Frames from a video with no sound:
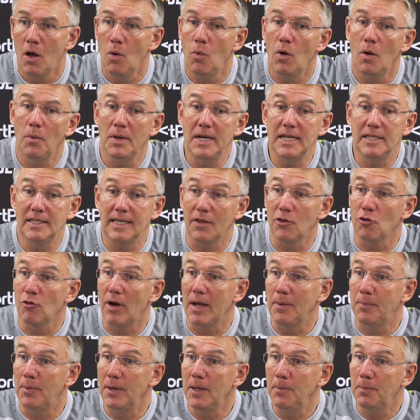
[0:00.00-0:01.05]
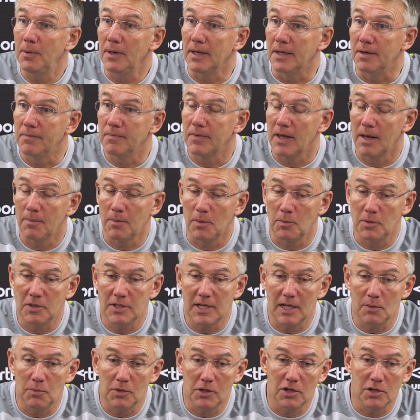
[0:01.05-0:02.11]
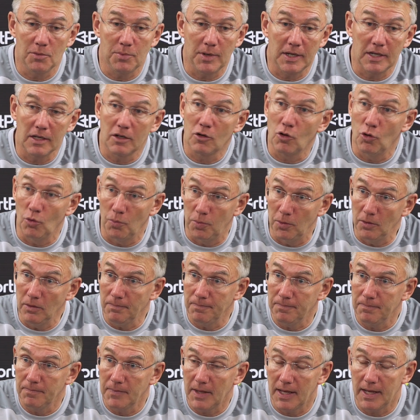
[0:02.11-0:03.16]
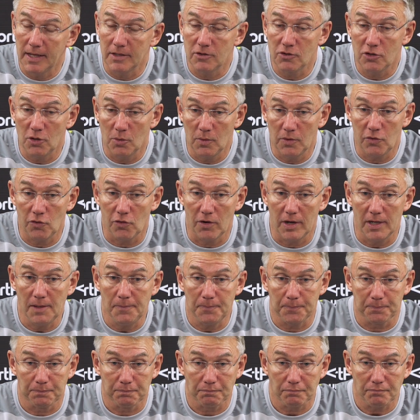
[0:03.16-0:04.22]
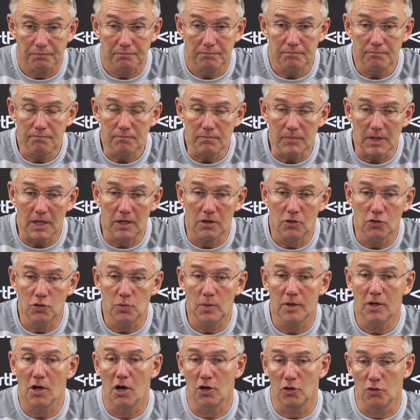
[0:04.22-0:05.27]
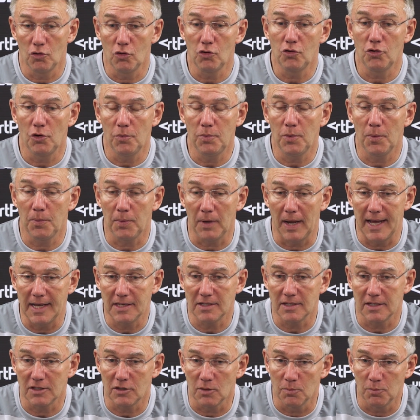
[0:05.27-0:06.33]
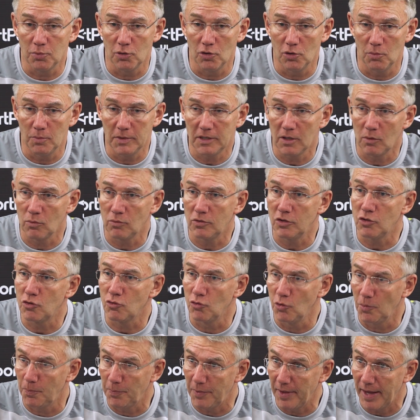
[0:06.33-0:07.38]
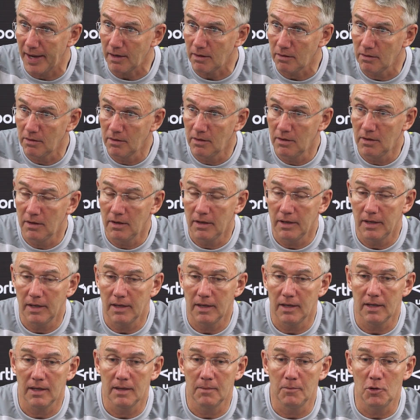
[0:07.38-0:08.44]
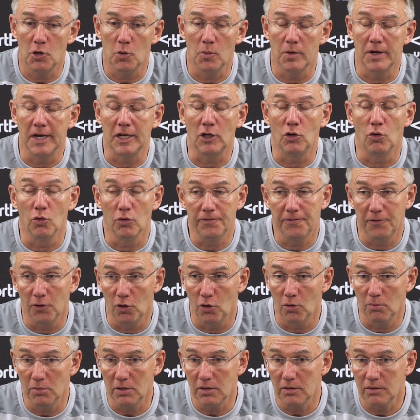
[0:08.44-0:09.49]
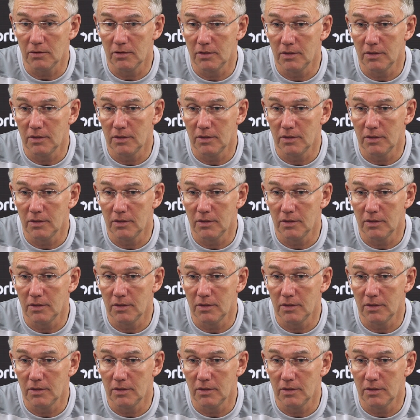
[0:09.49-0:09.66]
Well, we need to get the right people in. I mean, we said we're going to bring a couple, two or three, because we've got a good group of players, and it's important we don't disrupt that. We're in good form,